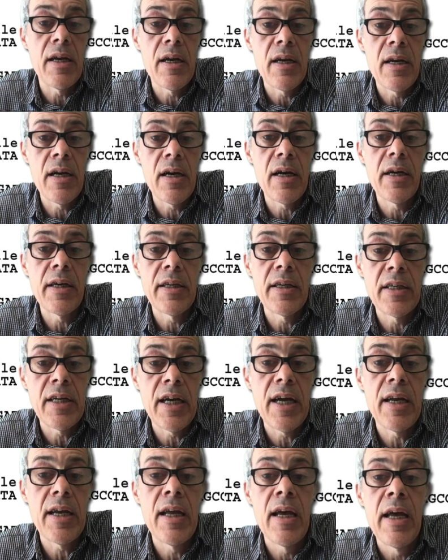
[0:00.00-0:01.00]
9,
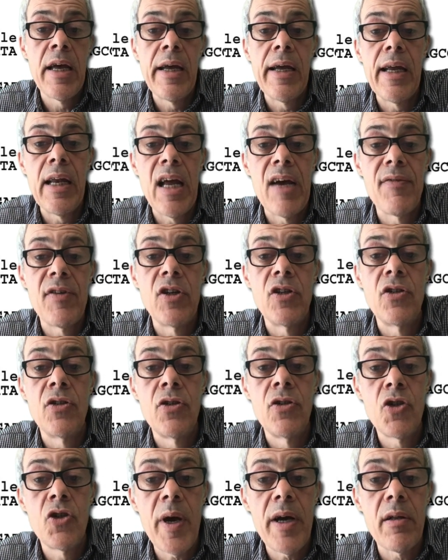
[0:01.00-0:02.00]
10, 11,
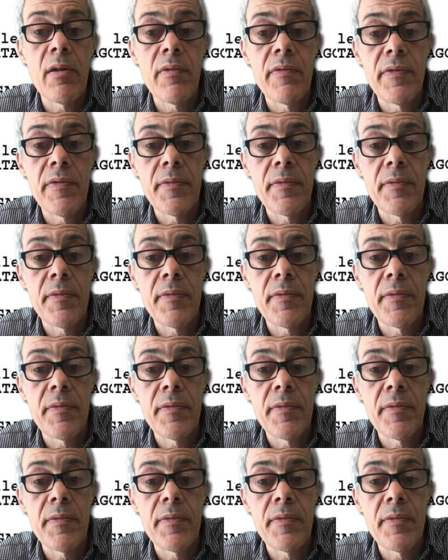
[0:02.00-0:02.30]
12.